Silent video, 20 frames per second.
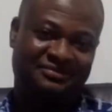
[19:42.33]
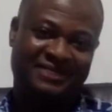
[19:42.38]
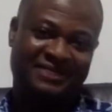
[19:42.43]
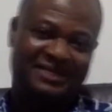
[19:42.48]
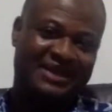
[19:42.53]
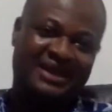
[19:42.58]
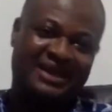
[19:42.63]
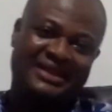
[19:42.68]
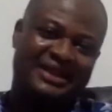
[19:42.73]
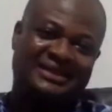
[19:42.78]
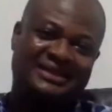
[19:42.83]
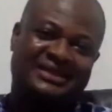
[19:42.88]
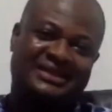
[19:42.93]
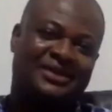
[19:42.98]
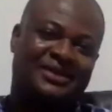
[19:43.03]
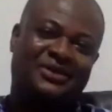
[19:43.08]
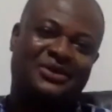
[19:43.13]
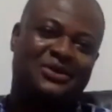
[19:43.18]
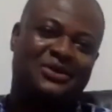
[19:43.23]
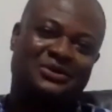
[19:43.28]
That doesn't
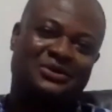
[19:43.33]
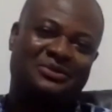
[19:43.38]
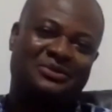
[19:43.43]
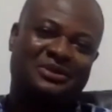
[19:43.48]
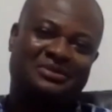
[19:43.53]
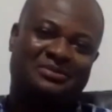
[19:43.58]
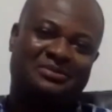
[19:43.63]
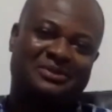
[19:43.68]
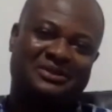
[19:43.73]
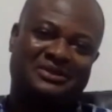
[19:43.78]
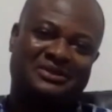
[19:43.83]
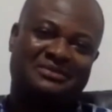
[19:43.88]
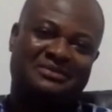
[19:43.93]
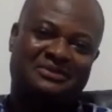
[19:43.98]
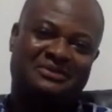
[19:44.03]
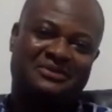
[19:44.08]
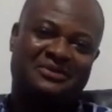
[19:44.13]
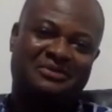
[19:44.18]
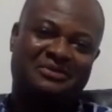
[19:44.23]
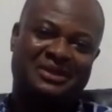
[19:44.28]
accord with the principle
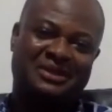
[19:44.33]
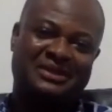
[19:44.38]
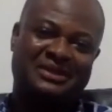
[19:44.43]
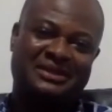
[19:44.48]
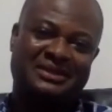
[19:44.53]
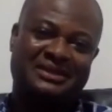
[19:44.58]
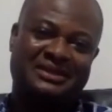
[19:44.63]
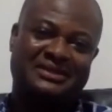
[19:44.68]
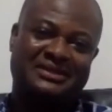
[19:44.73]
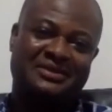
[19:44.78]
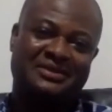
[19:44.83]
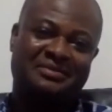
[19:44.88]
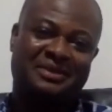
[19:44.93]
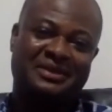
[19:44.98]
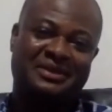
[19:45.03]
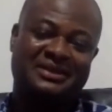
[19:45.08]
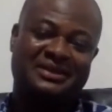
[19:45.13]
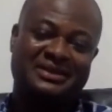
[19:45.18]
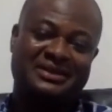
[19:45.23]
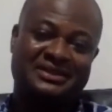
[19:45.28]
of human dignity.
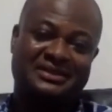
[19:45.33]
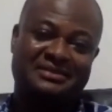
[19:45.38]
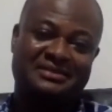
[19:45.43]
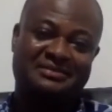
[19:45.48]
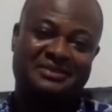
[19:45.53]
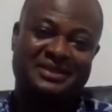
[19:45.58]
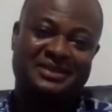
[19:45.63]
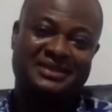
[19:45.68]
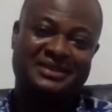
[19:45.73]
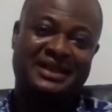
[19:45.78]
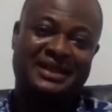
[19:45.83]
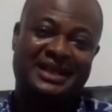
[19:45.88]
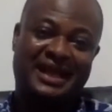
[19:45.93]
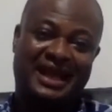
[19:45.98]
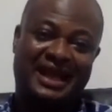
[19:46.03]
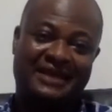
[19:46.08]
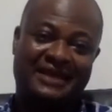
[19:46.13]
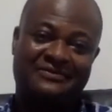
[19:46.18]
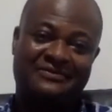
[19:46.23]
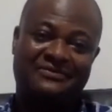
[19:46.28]
Human dignity means that
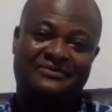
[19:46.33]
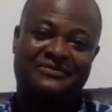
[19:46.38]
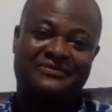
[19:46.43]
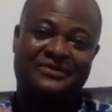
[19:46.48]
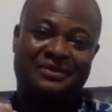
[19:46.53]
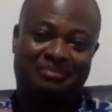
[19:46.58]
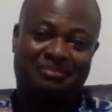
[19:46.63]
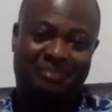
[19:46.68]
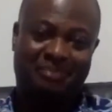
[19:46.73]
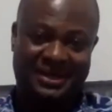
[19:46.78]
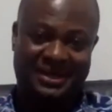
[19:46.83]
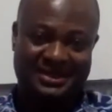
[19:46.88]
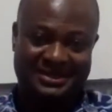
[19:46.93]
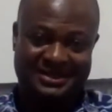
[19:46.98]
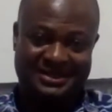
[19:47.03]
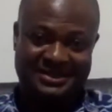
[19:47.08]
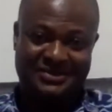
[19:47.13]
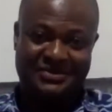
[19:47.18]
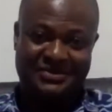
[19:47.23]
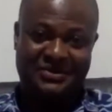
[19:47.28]
every
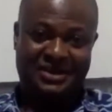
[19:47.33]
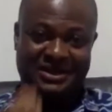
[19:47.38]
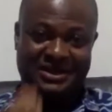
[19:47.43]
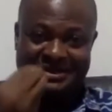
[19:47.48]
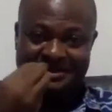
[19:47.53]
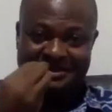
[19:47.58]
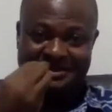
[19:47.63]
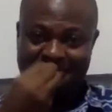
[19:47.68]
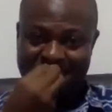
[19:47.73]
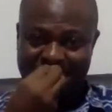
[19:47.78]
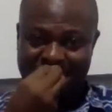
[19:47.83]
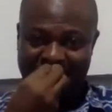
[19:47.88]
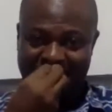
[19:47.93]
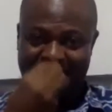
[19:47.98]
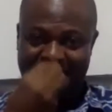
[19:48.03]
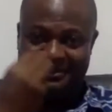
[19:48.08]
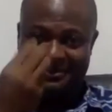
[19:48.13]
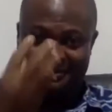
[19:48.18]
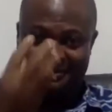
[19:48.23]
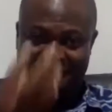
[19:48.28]
person who has the
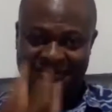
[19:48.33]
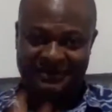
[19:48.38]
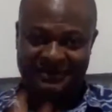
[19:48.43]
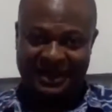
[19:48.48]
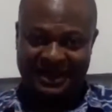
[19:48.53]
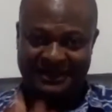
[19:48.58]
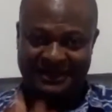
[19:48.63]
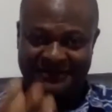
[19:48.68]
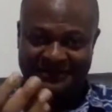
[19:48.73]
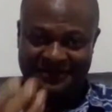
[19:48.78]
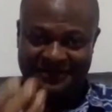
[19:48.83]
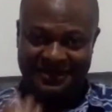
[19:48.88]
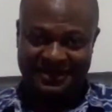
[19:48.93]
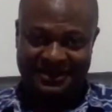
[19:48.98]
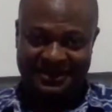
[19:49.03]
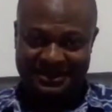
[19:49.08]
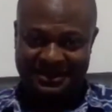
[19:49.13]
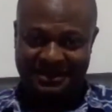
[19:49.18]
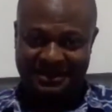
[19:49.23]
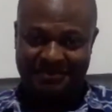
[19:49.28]
breath of life
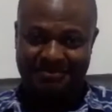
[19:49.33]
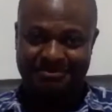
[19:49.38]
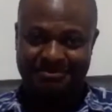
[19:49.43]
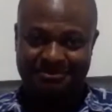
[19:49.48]
in them